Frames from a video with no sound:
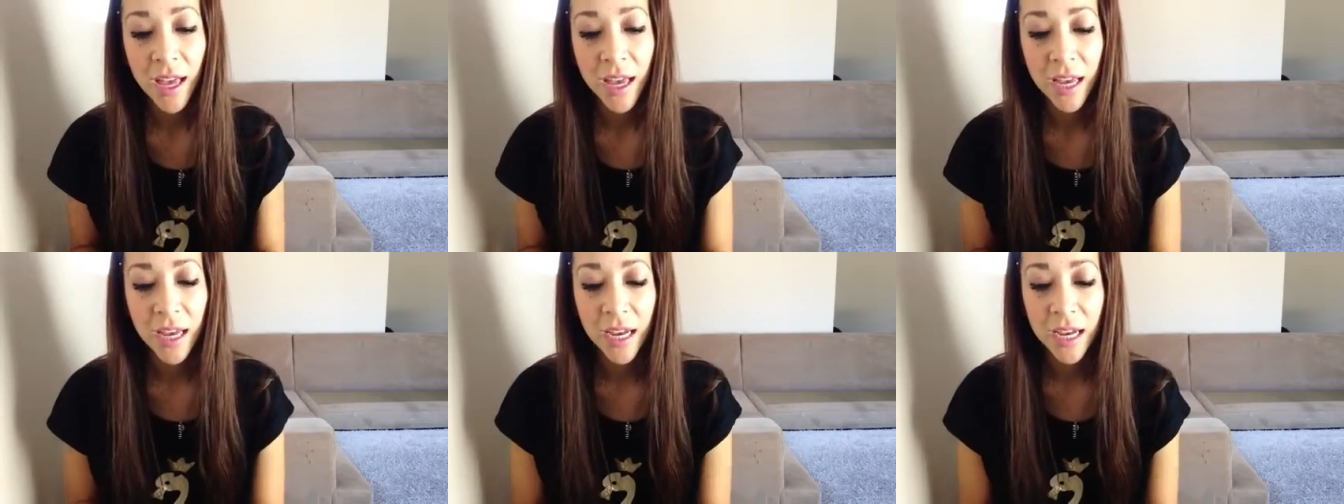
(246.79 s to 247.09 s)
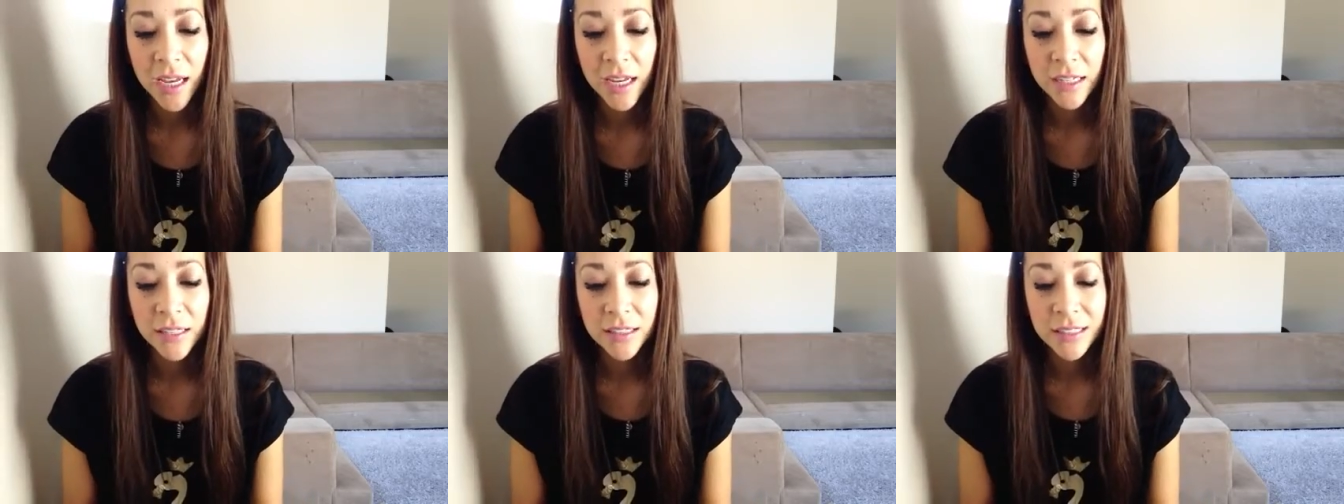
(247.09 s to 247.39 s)

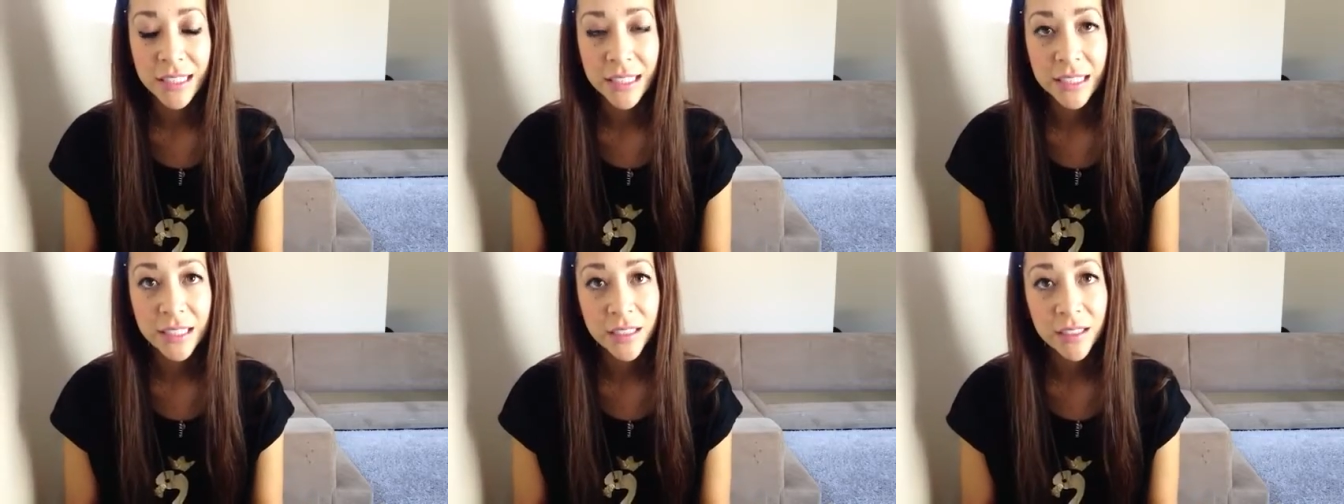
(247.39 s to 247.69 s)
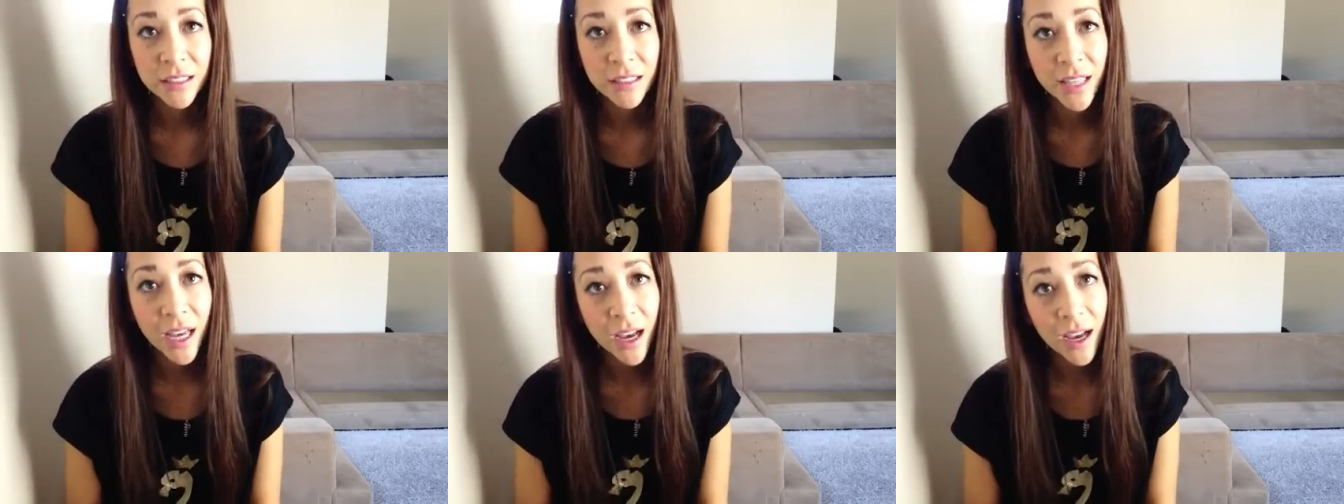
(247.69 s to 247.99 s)
And
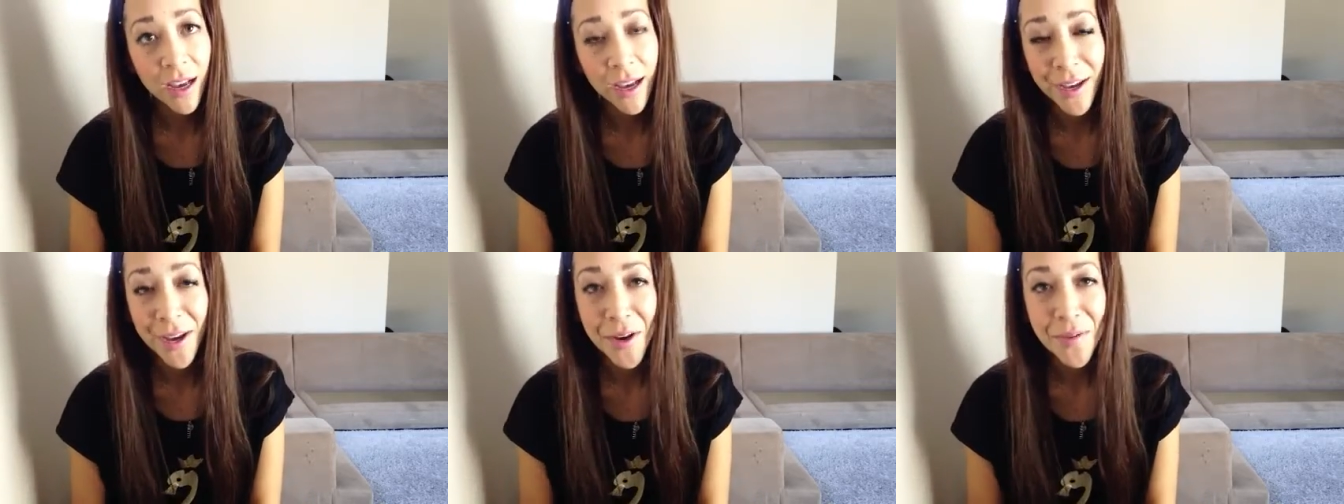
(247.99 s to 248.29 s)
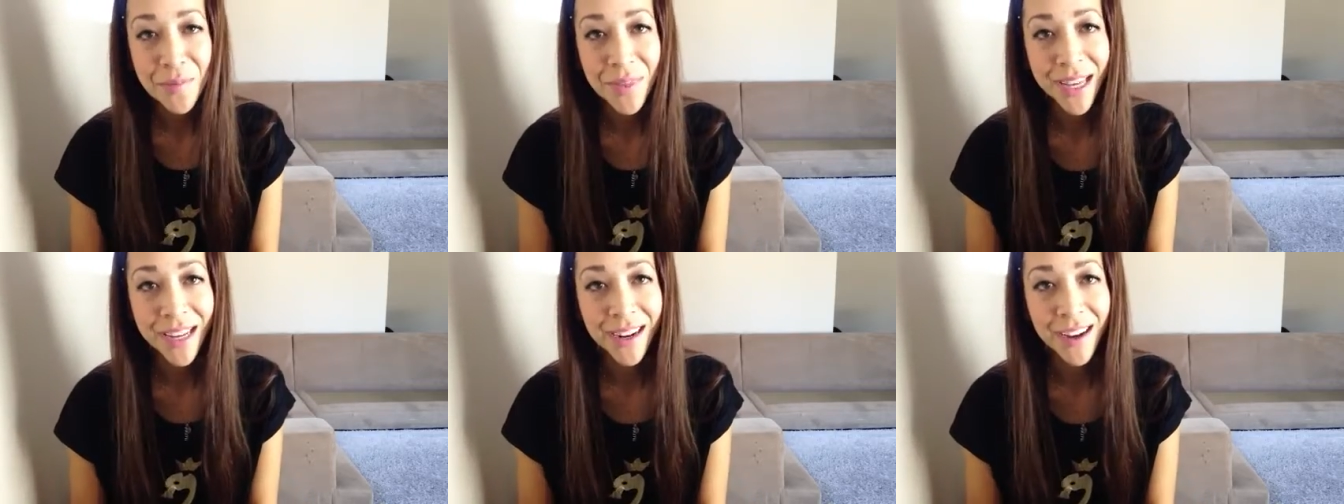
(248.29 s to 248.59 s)
yeah, I
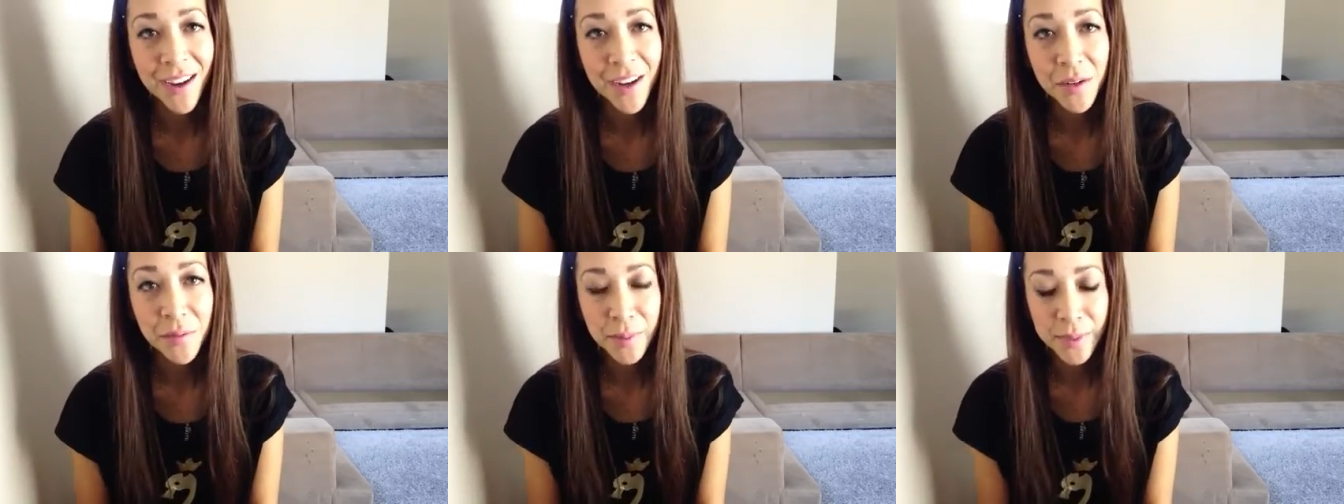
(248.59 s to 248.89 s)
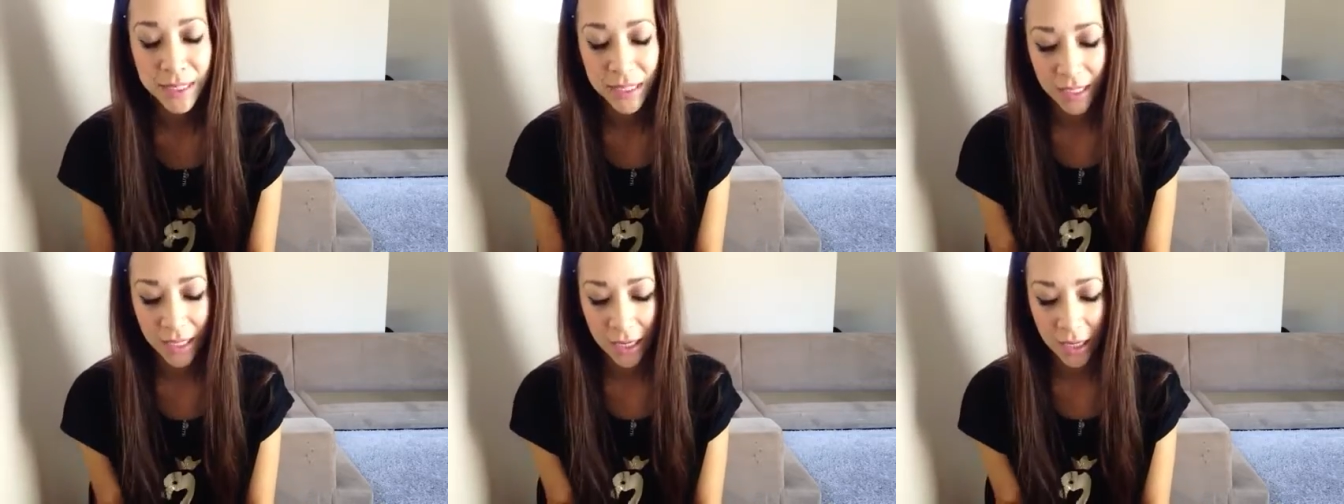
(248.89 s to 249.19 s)
hope that helps.